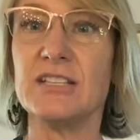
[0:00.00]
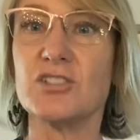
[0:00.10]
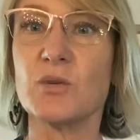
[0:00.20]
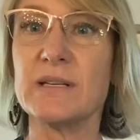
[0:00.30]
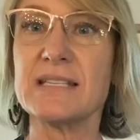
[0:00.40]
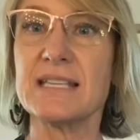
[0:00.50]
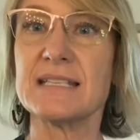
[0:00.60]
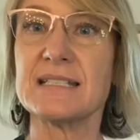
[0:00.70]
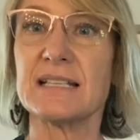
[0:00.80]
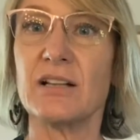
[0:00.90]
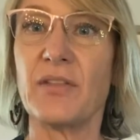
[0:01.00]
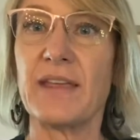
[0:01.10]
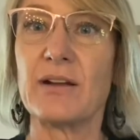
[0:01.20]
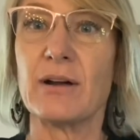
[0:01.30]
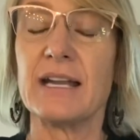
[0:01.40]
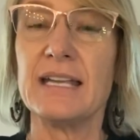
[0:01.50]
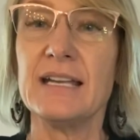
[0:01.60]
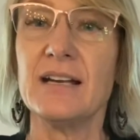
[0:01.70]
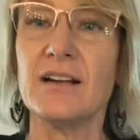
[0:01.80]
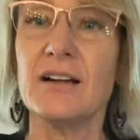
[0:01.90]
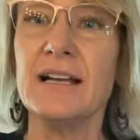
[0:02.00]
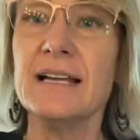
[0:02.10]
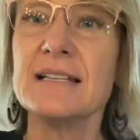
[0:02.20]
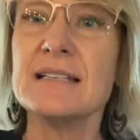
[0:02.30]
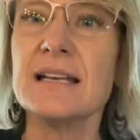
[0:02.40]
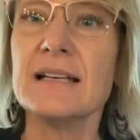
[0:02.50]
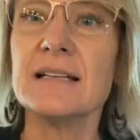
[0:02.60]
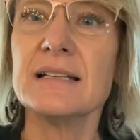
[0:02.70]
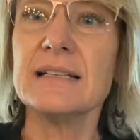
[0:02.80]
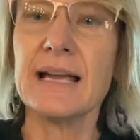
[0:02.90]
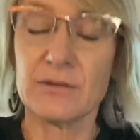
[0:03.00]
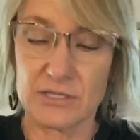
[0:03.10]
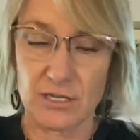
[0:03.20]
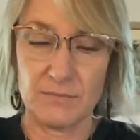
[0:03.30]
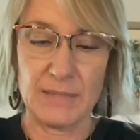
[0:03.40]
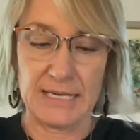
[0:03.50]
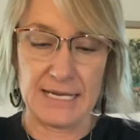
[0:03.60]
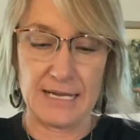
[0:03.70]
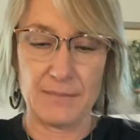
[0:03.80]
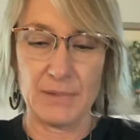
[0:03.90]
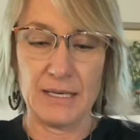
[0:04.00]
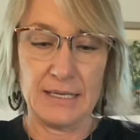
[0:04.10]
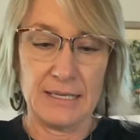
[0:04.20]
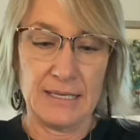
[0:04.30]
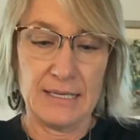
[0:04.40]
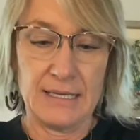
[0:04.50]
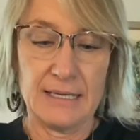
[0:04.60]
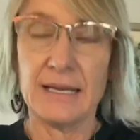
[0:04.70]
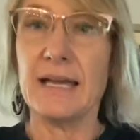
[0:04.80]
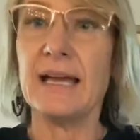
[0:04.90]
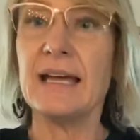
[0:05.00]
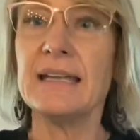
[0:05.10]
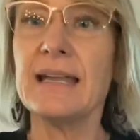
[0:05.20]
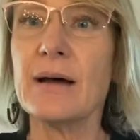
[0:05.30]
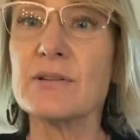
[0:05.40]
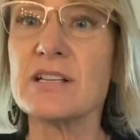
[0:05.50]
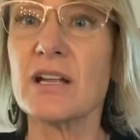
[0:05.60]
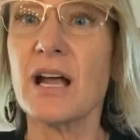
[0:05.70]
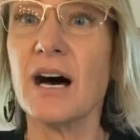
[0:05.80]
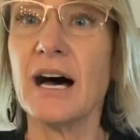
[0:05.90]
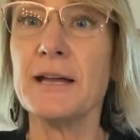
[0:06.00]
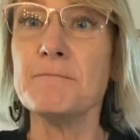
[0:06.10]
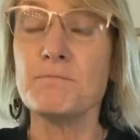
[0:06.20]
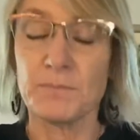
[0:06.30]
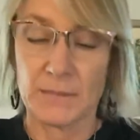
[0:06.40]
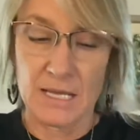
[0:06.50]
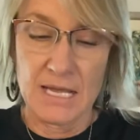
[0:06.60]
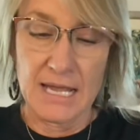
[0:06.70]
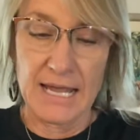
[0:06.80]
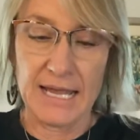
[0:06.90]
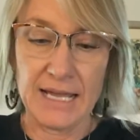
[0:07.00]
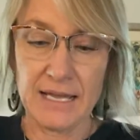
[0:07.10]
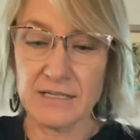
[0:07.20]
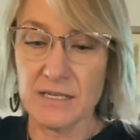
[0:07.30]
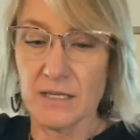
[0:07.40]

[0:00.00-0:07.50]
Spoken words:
twist this little thing right here. Now it's on medium, and now it's on high. And